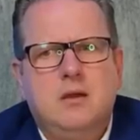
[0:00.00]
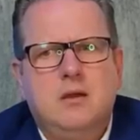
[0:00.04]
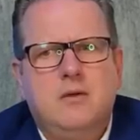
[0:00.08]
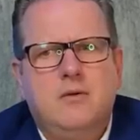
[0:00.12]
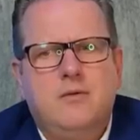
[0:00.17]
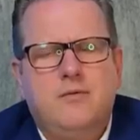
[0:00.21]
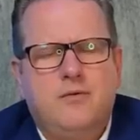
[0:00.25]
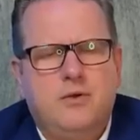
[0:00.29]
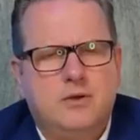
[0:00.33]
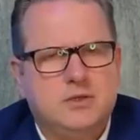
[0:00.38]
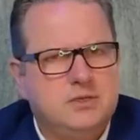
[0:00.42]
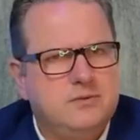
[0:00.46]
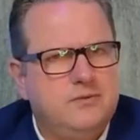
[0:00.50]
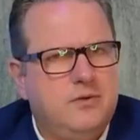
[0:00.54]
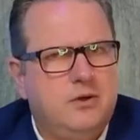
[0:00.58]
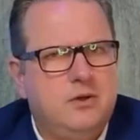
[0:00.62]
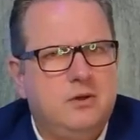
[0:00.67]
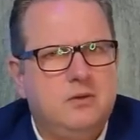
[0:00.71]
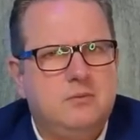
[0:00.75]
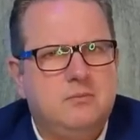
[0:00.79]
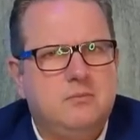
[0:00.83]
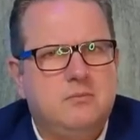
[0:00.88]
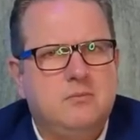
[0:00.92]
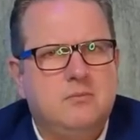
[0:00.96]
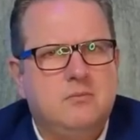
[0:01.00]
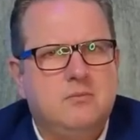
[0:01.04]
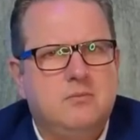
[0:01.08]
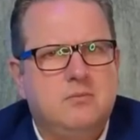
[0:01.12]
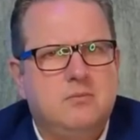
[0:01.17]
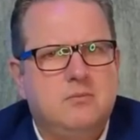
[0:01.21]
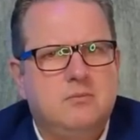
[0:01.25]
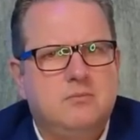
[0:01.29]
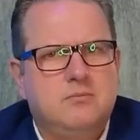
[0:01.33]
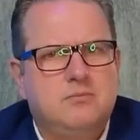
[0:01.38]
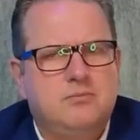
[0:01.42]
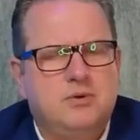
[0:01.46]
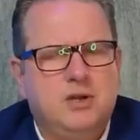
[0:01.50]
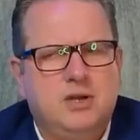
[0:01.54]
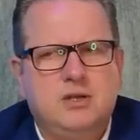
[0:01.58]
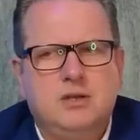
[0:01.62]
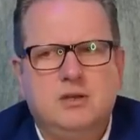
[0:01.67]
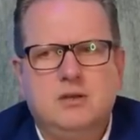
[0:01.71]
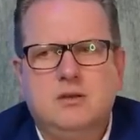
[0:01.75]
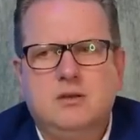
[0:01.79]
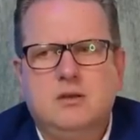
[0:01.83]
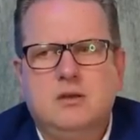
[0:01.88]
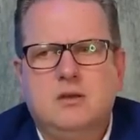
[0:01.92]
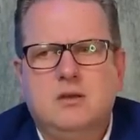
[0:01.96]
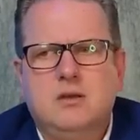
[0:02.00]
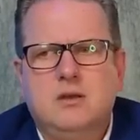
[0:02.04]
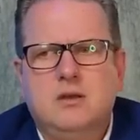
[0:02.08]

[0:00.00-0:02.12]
First of all, Britain